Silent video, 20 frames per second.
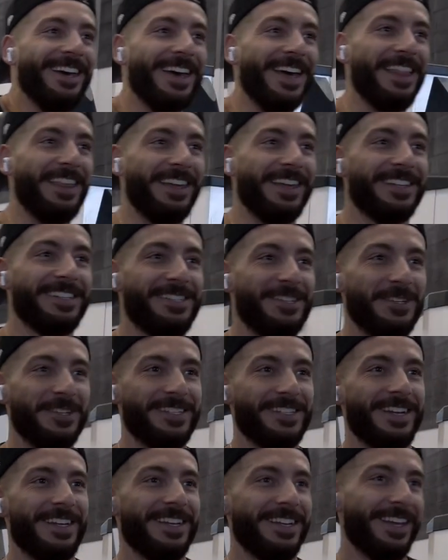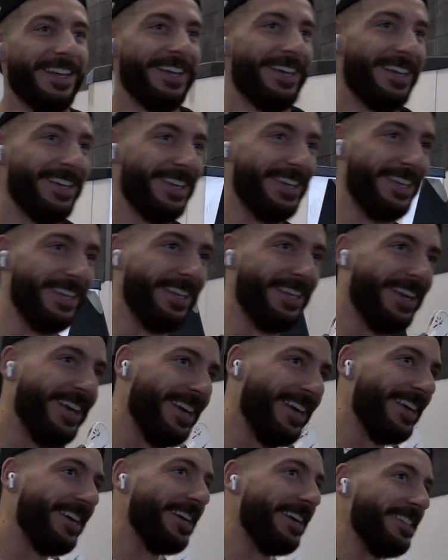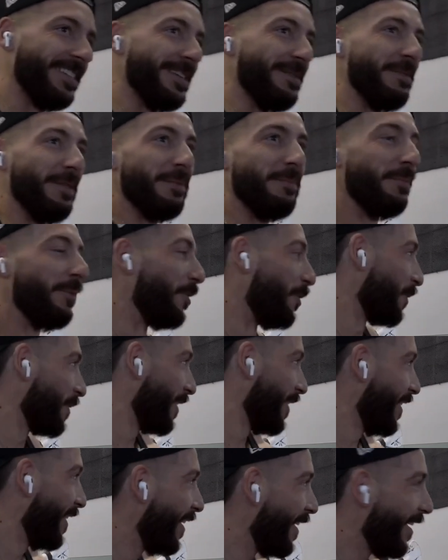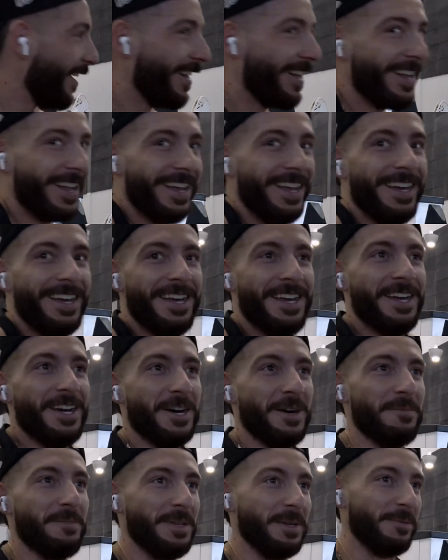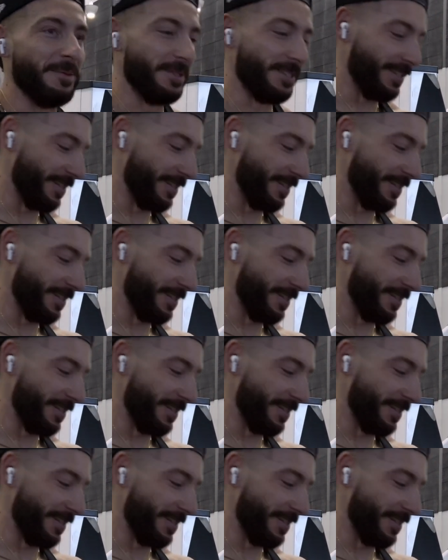I think as soon as I cut some of the bulk, I'll be able